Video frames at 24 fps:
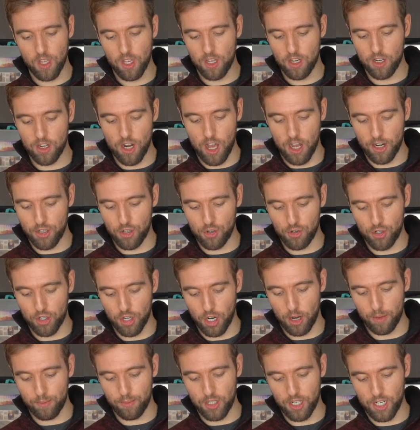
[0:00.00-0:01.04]
not too
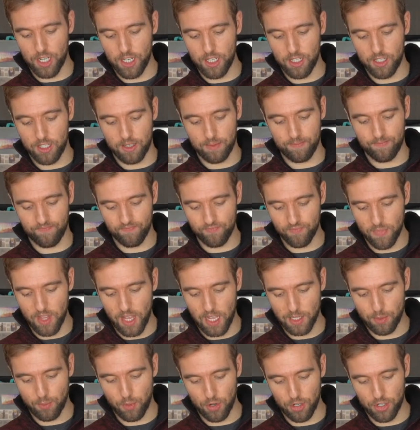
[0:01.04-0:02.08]
sharp cheese,
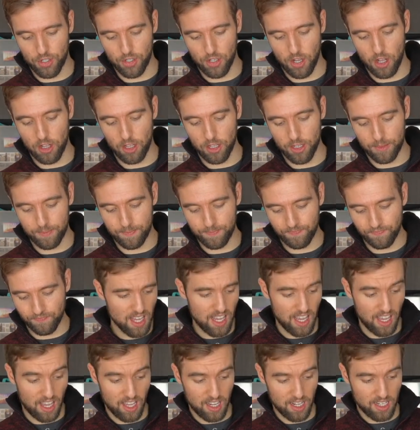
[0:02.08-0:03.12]
that's pretty solid.
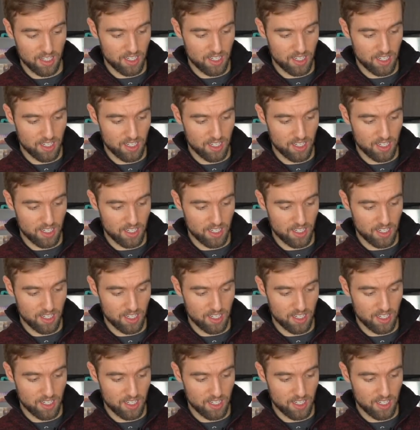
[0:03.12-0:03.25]
And